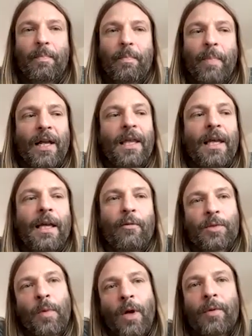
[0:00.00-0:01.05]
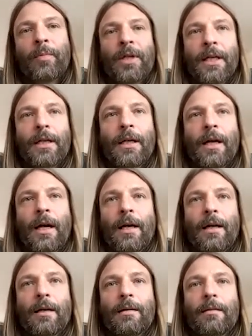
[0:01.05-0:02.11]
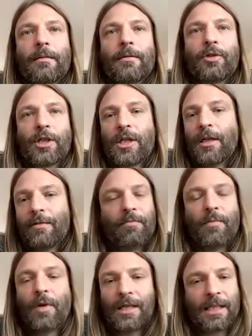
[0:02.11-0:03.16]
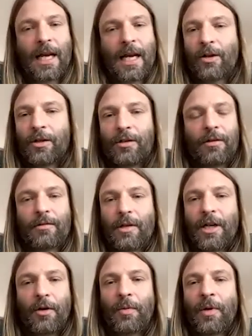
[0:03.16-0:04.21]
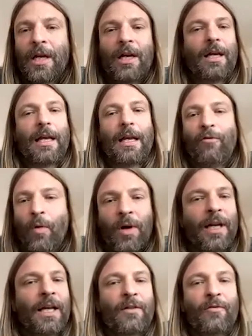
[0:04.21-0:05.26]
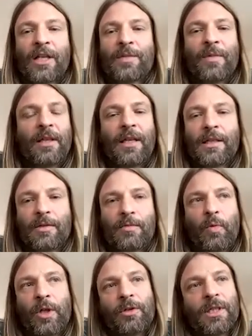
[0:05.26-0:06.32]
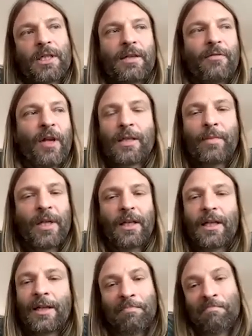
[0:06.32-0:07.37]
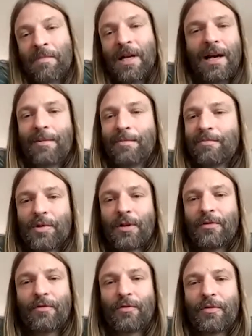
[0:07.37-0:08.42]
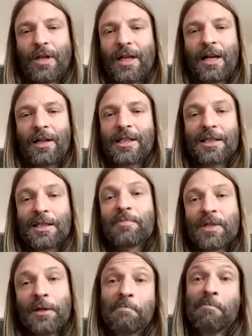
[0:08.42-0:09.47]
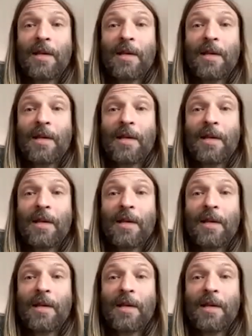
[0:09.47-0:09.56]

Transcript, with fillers: but I think it was probably uh, just a, a standard you know if we want to get investment, this reduces defensibility um, sort of analysis. So.